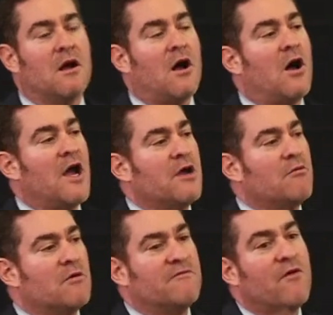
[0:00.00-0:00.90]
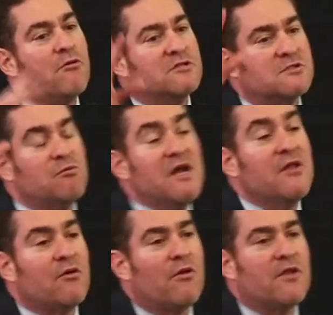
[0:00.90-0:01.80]
Iowa votes
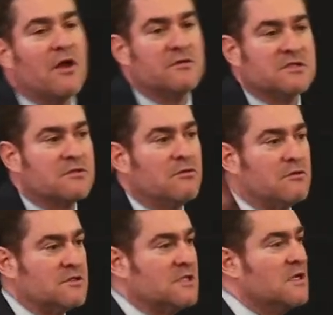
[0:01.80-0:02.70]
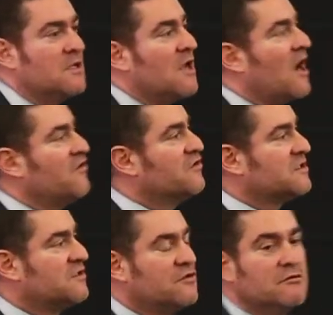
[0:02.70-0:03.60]
with all the other schools, not
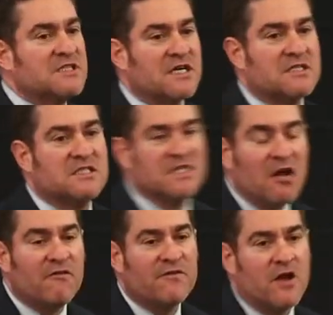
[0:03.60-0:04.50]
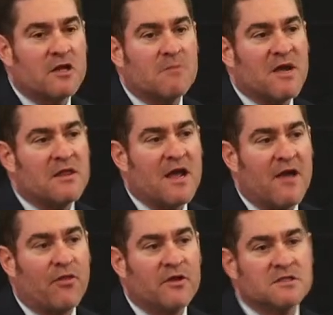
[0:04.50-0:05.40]
just choosing itself not to pay the
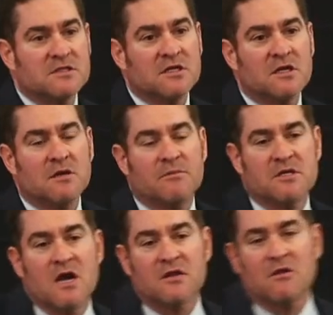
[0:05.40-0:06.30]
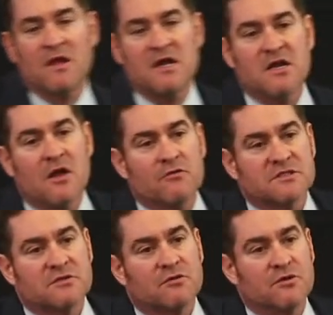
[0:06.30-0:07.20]
athletes, but not to let any other
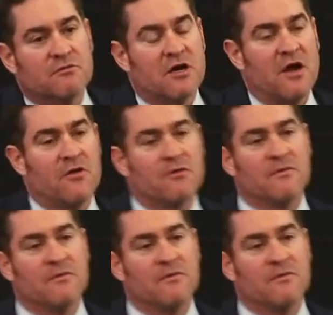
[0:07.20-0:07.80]
school do it either